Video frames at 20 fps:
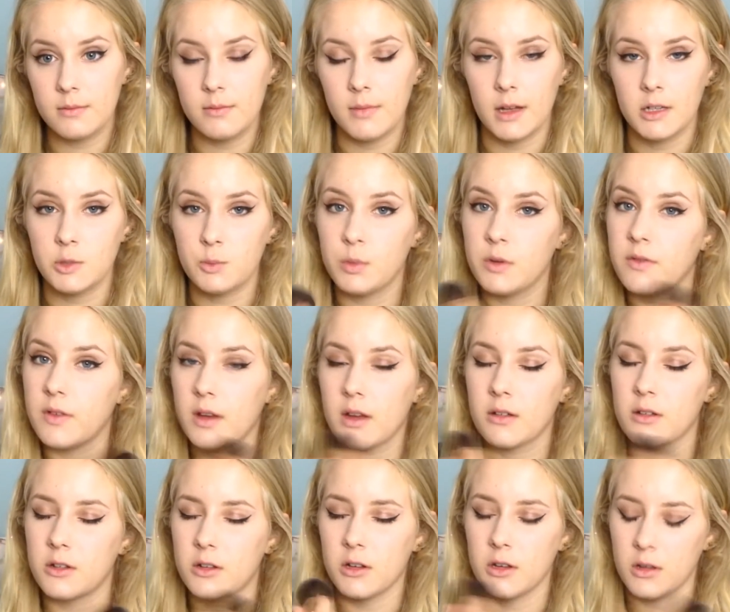Match
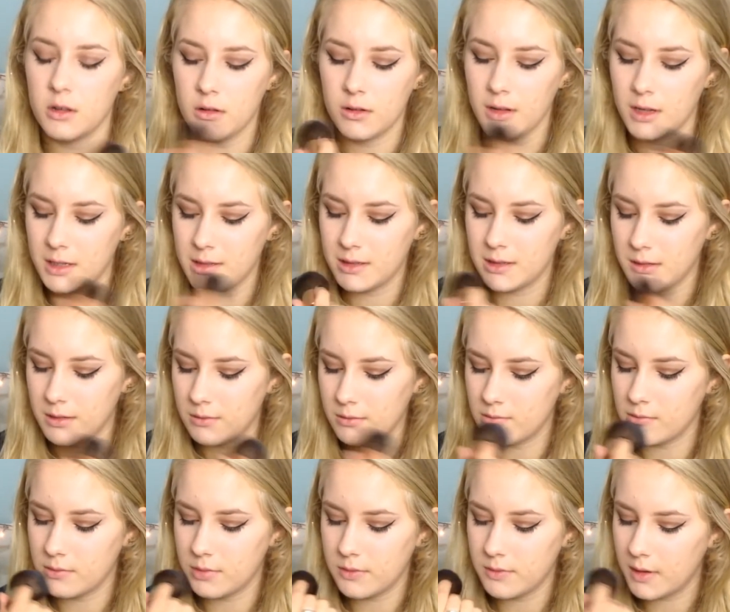Perfection,
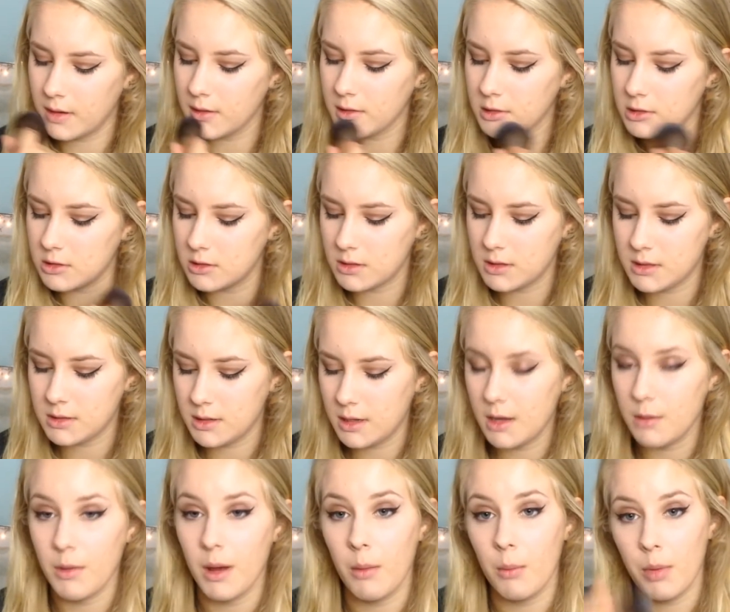Lasting Perfection
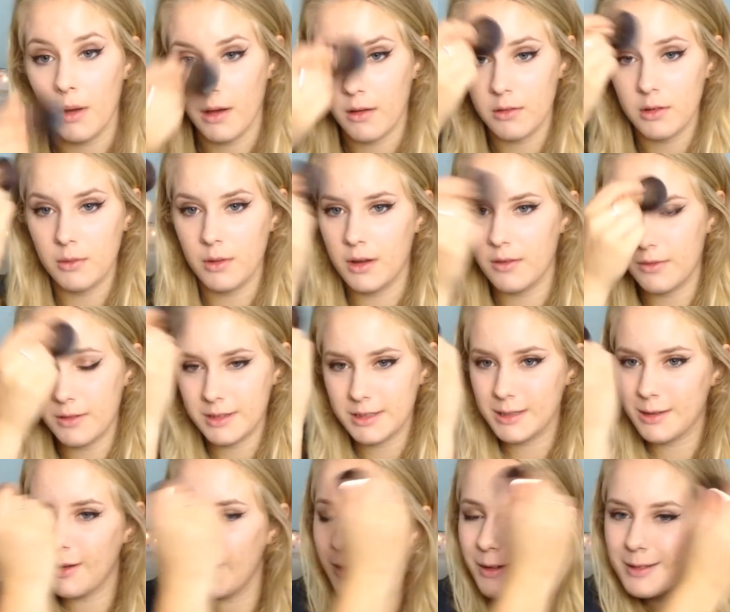Stay Matte Powder, whatever it's
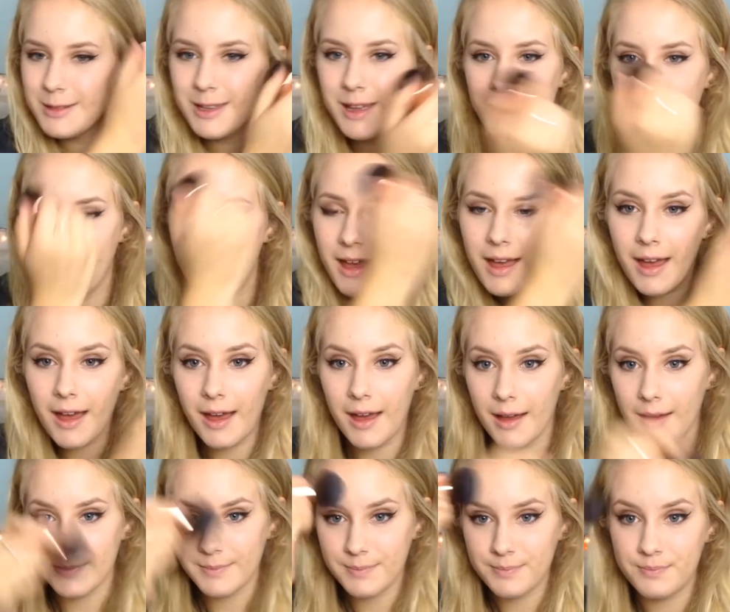called.
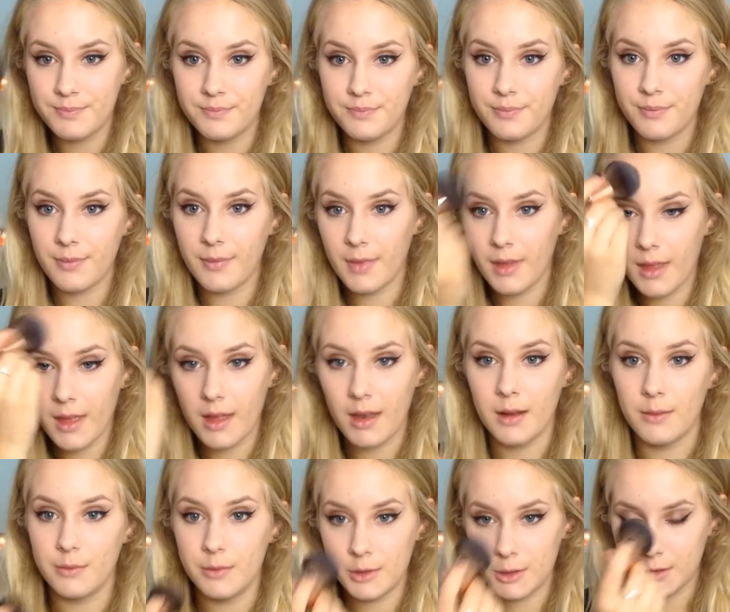And
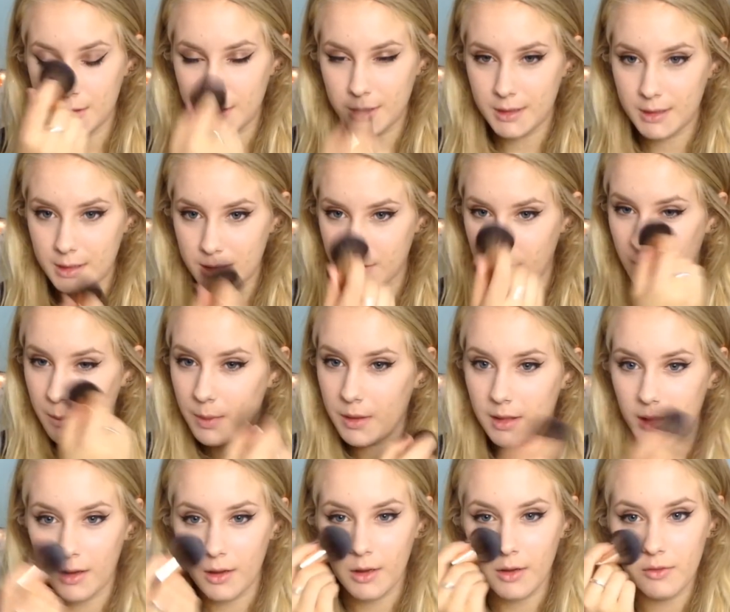I'm just
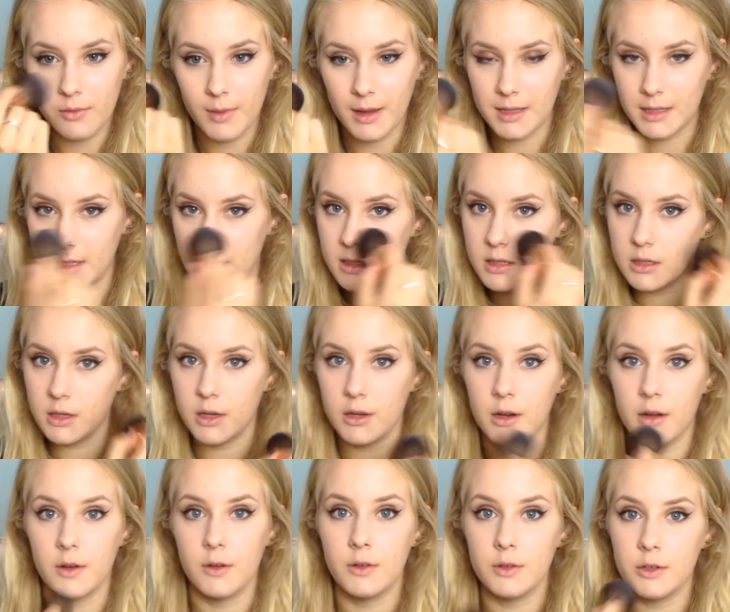swiping that over my
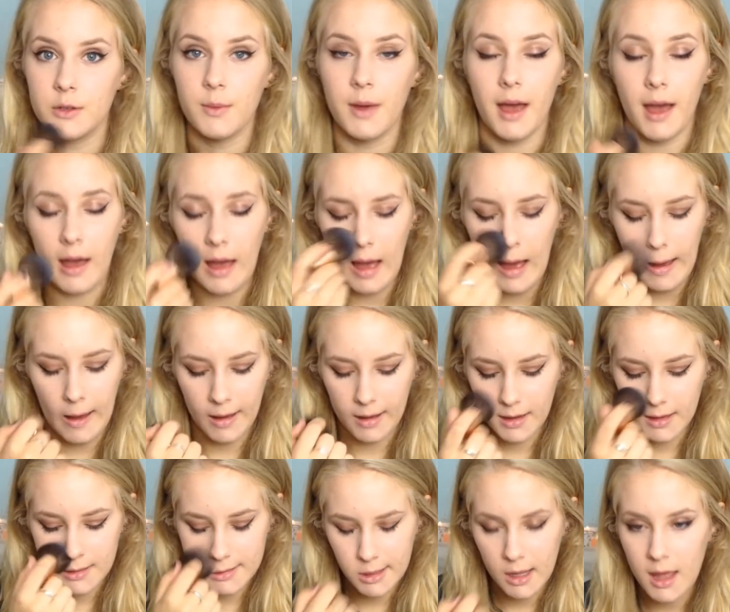T-zone and under my
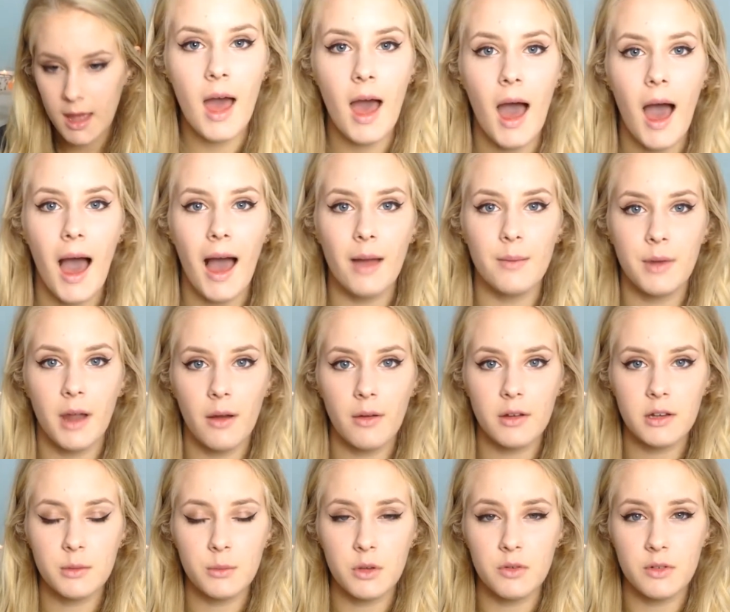eyes. I'm now
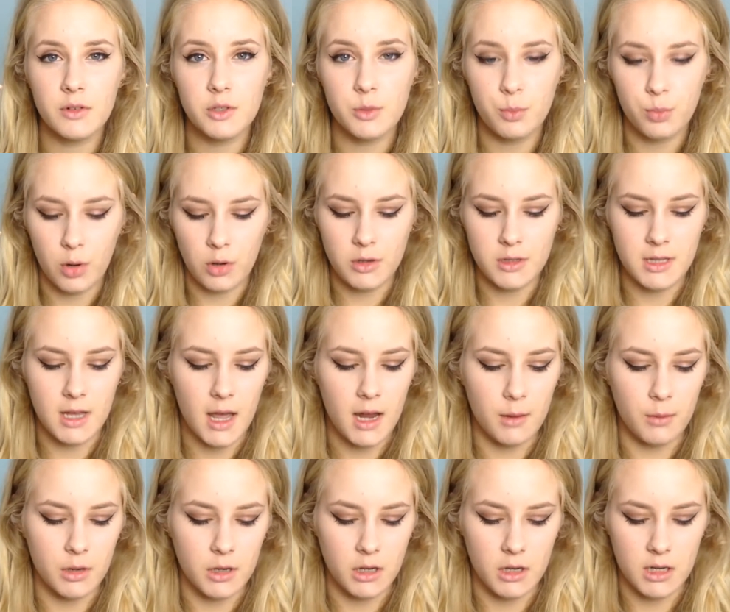going to move on to bronzer,
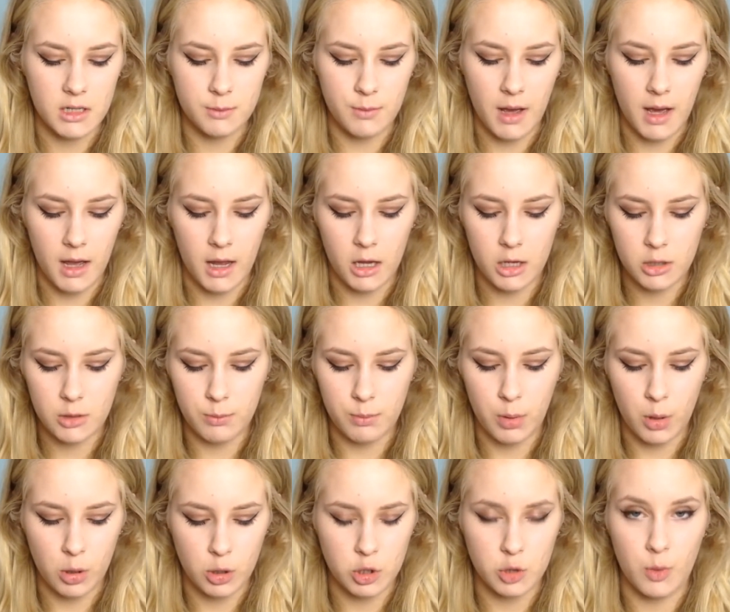and I'm going to use my
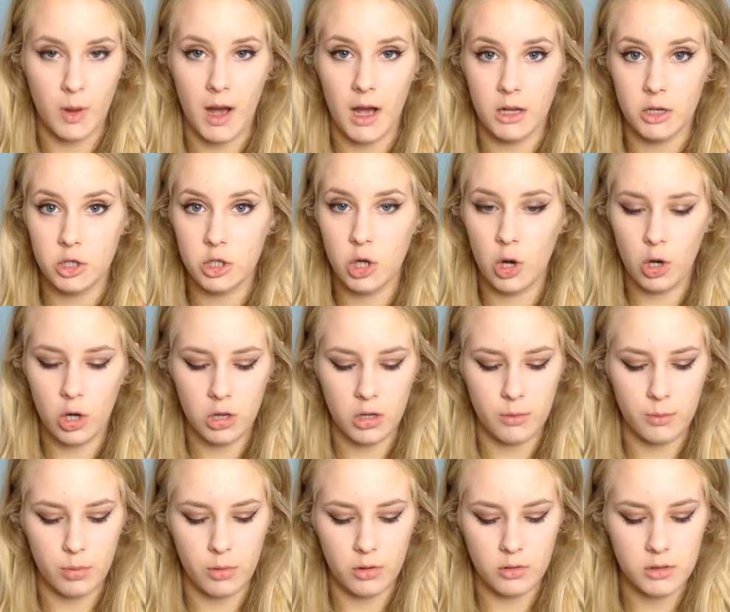Bourjois
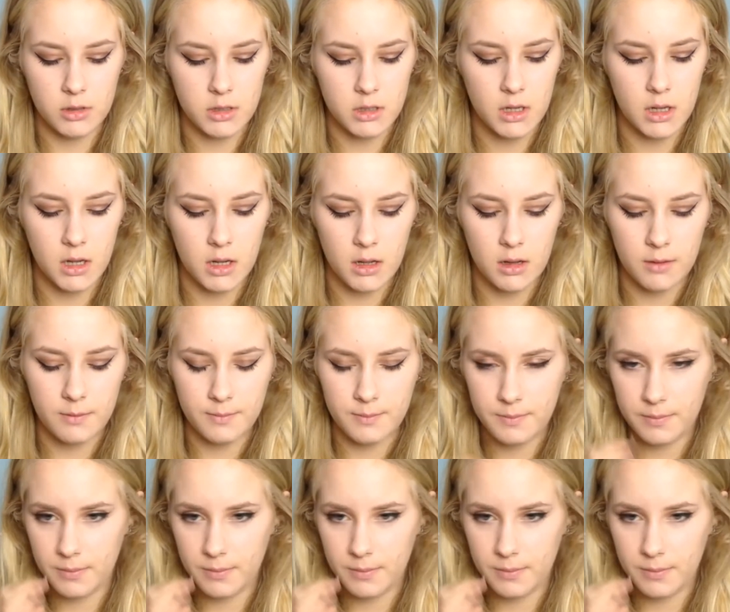Chocolate Bronzer.